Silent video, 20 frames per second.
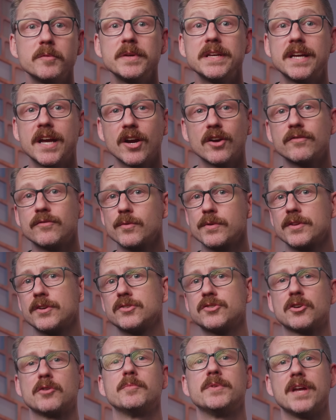to be careful with our
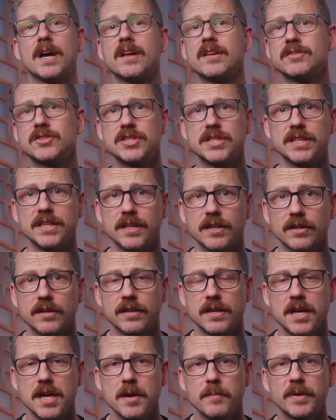terminology
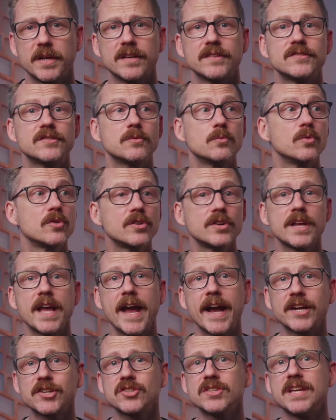here, because the word
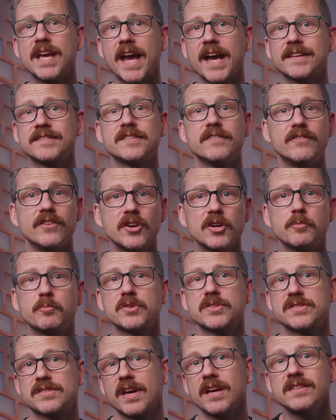actually has a very
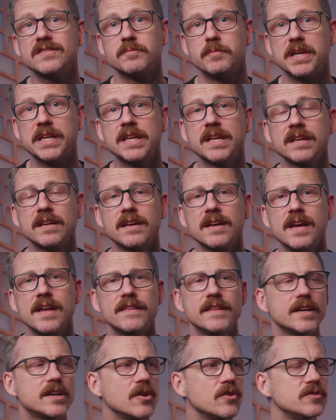precise meaning
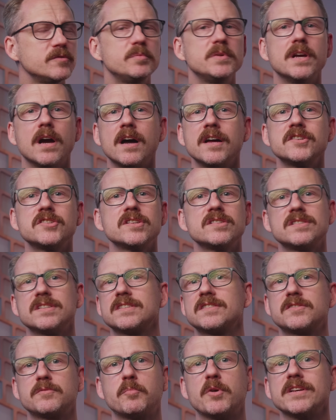that goes beyond just
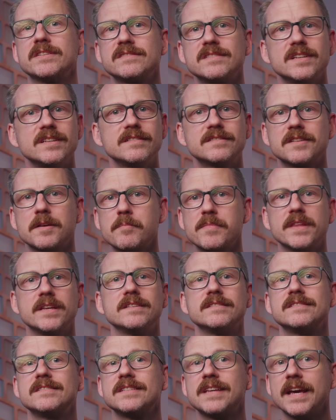expressing
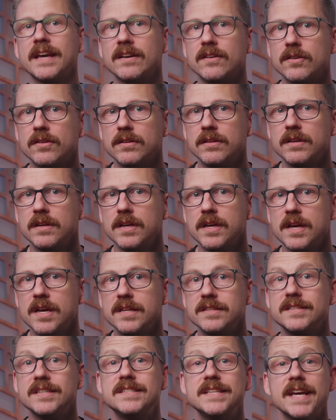something's scale. To